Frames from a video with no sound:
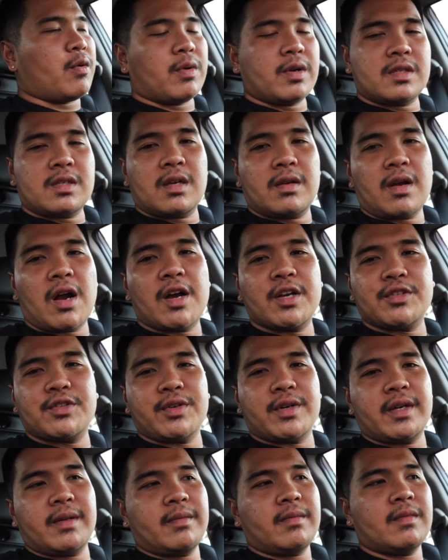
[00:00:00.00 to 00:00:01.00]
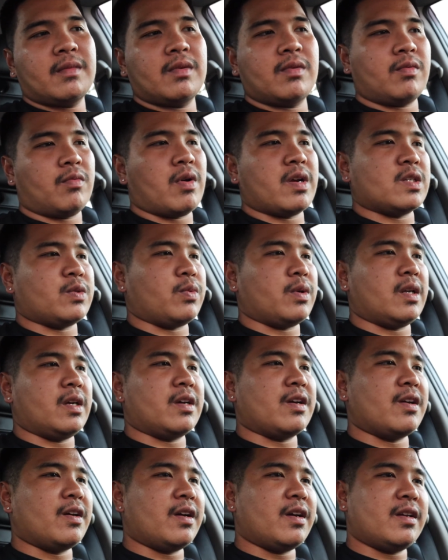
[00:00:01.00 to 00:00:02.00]
runs 100, runs really
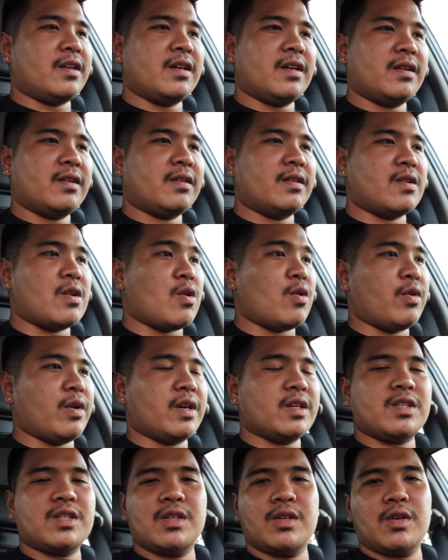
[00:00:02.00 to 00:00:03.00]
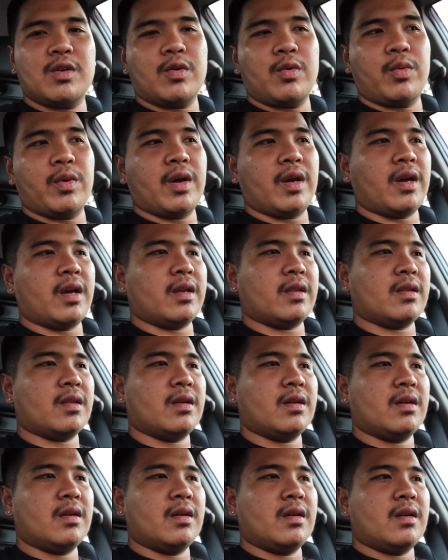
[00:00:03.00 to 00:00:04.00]
good. No issue with
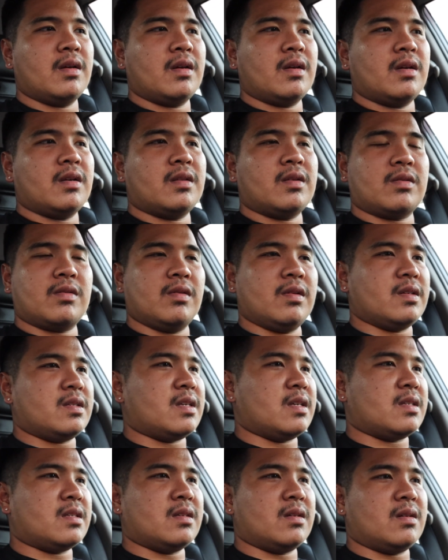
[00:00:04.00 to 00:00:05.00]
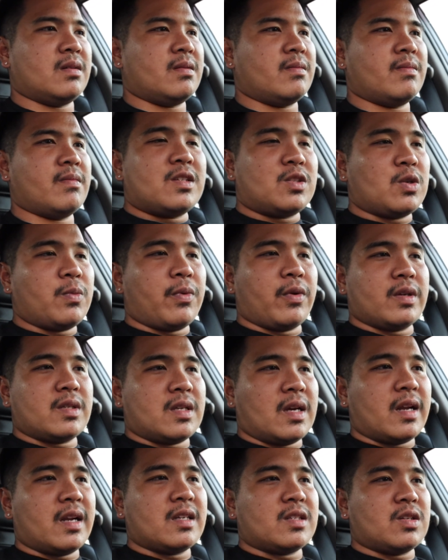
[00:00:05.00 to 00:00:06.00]
the cooling system. Super
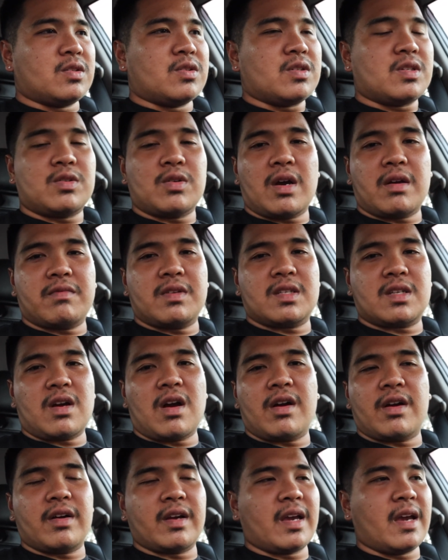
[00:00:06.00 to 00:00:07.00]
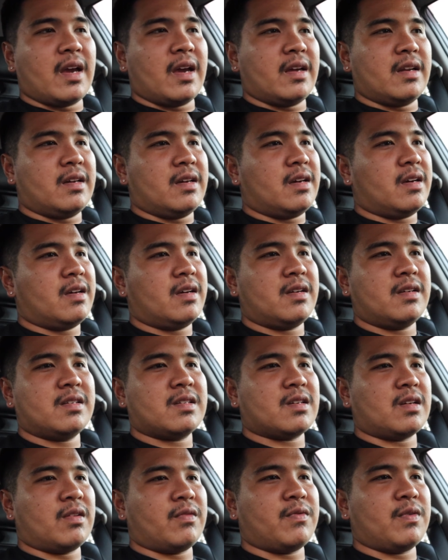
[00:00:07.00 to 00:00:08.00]
excited to just drive this car again. It's
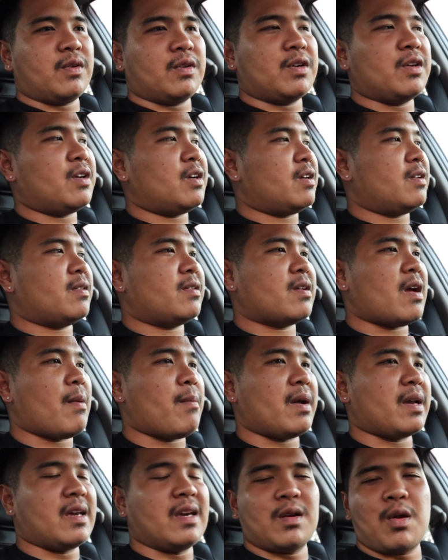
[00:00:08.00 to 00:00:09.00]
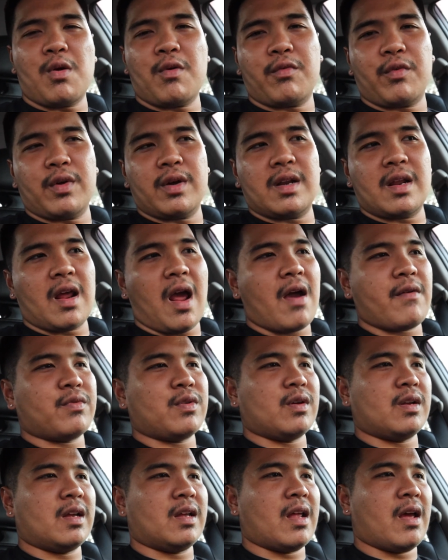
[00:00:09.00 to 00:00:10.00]
gonna feel good. I might get over it
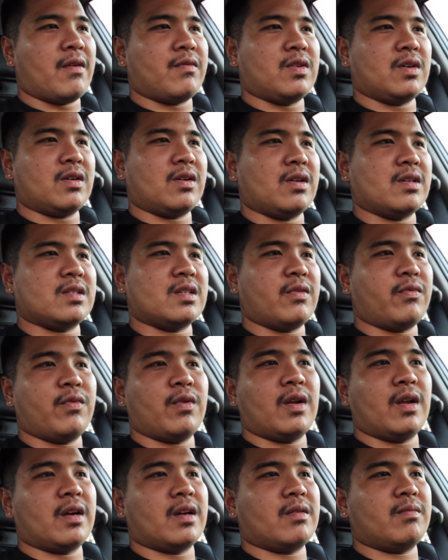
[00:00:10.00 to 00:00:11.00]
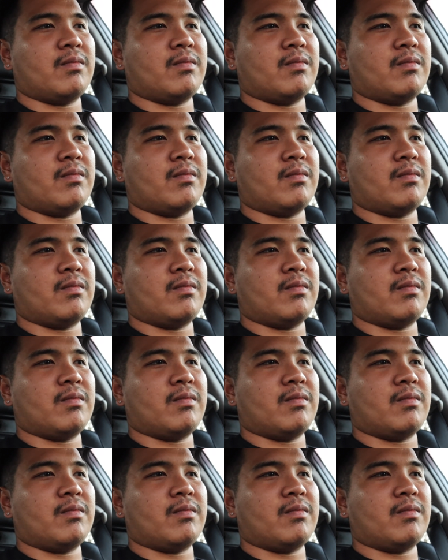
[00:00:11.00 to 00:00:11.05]
after and then have the car sit for like